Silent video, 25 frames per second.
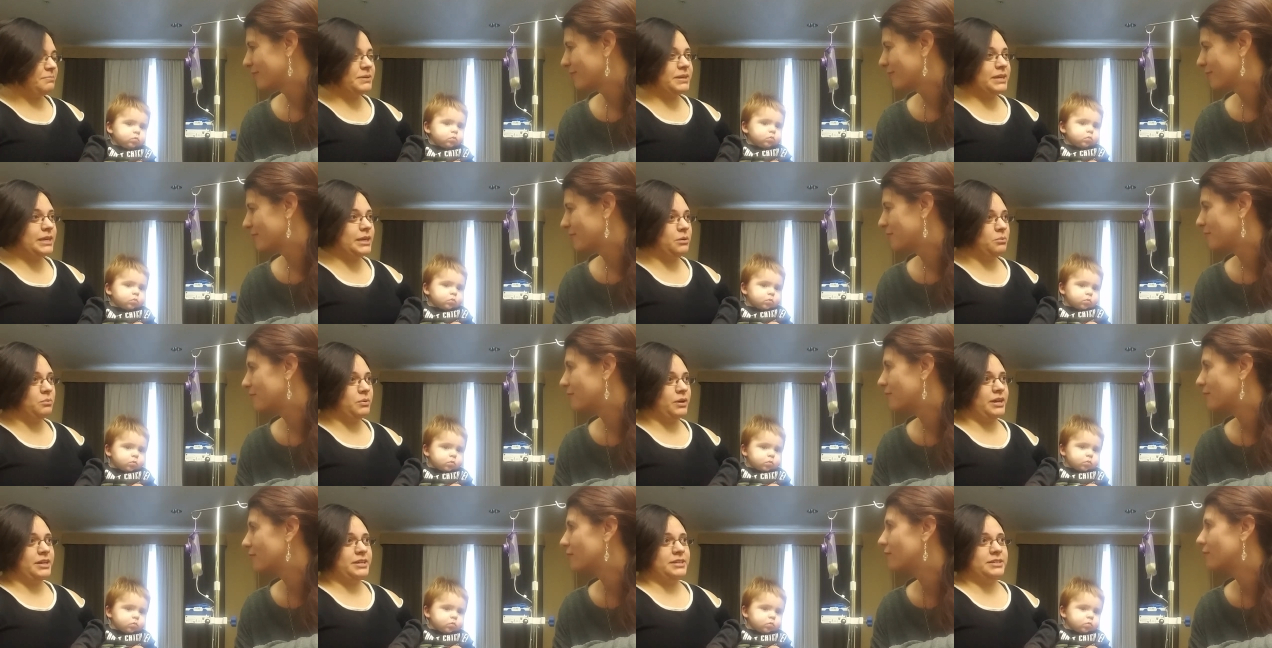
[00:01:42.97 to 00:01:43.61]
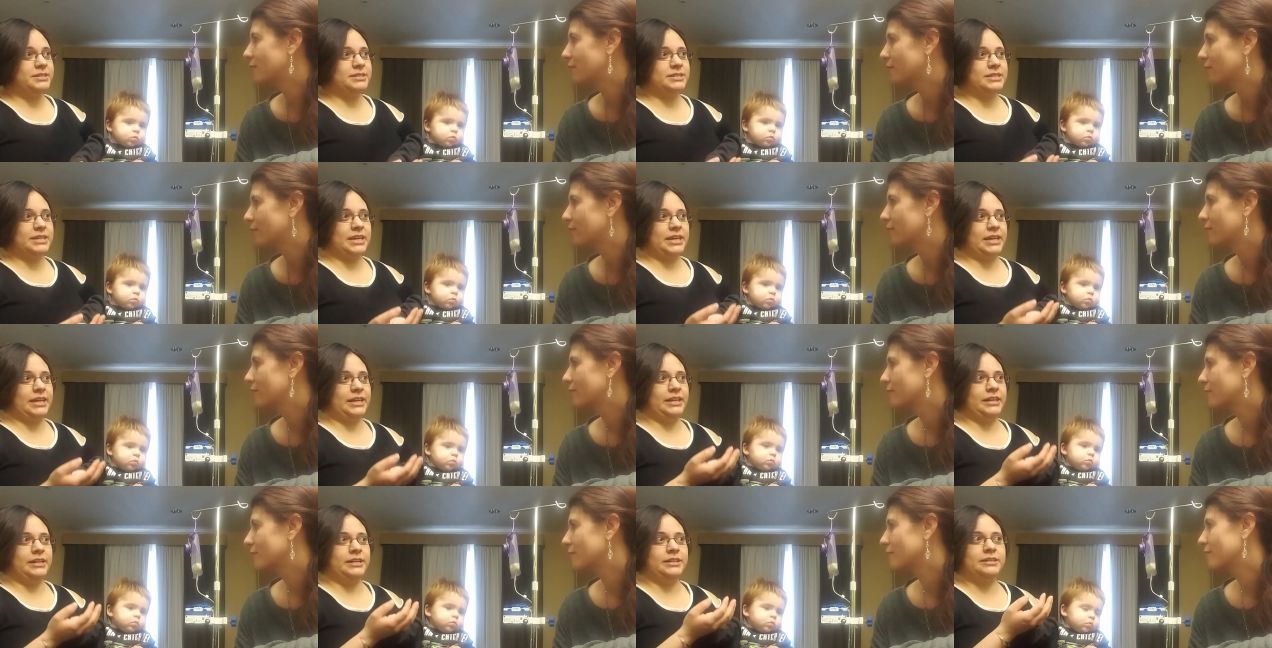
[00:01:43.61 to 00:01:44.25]
Speaker 1: he was,
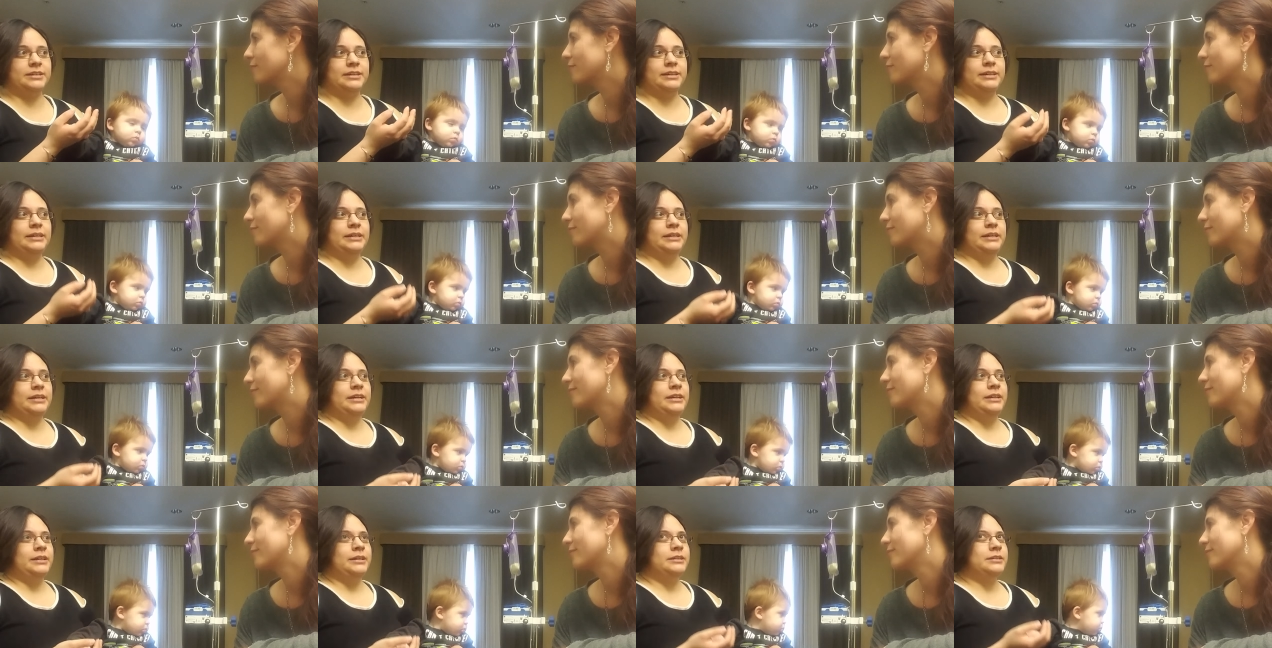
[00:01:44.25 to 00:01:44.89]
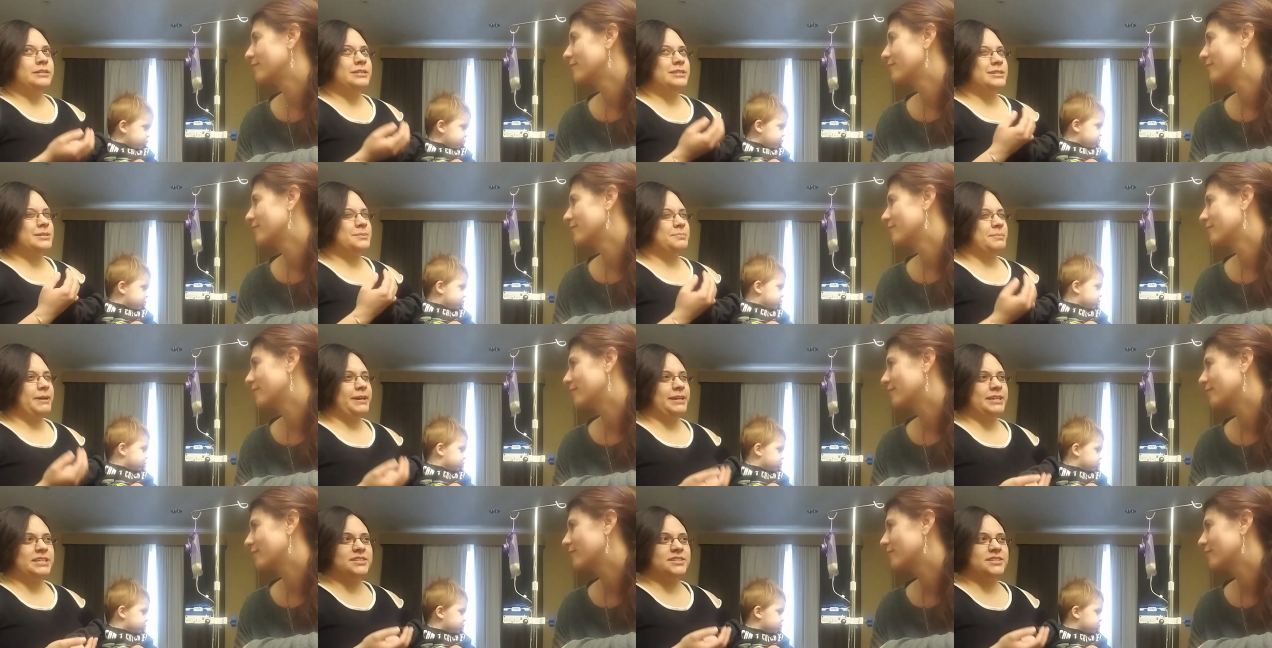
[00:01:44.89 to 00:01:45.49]
and despite his